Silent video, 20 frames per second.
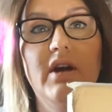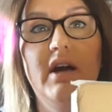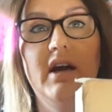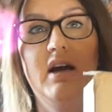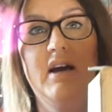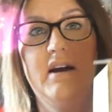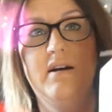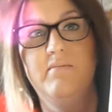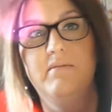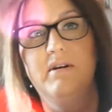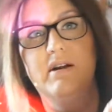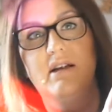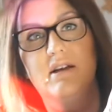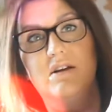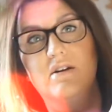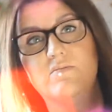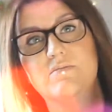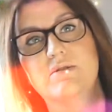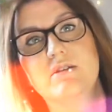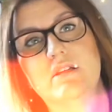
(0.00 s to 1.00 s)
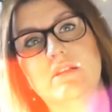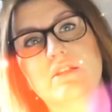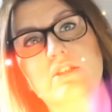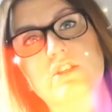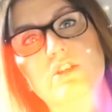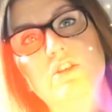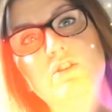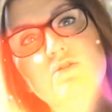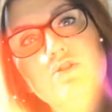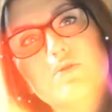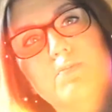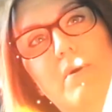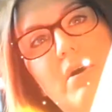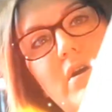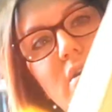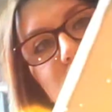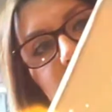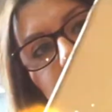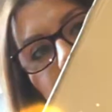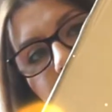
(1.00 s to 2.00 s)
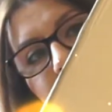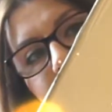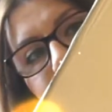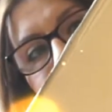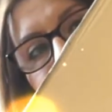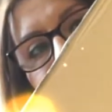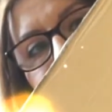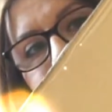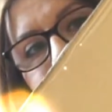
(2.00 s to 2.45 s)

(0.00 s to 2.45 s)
and it comes in this huge box